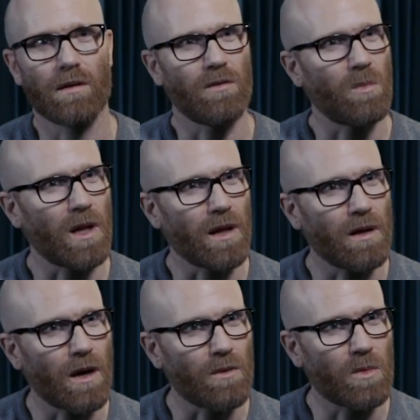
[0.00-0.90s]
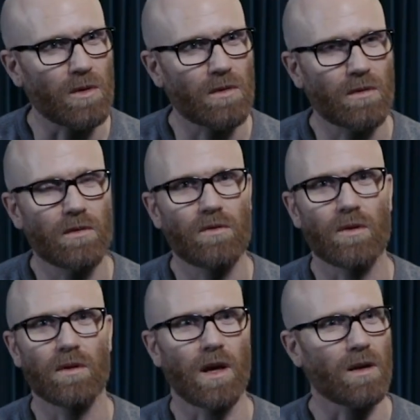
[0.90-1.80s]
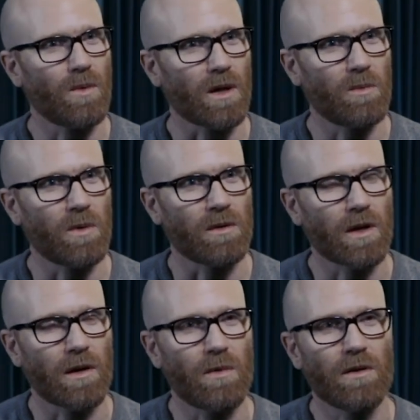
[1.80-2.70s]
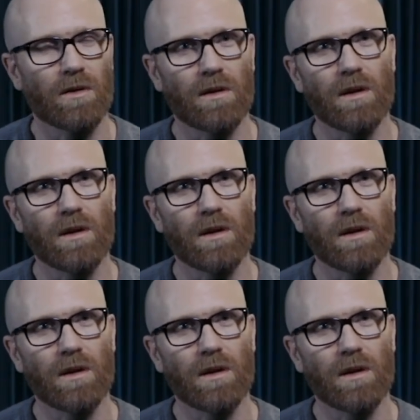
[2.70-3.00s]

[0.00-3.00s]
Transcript: the display outputs for like white point calibration.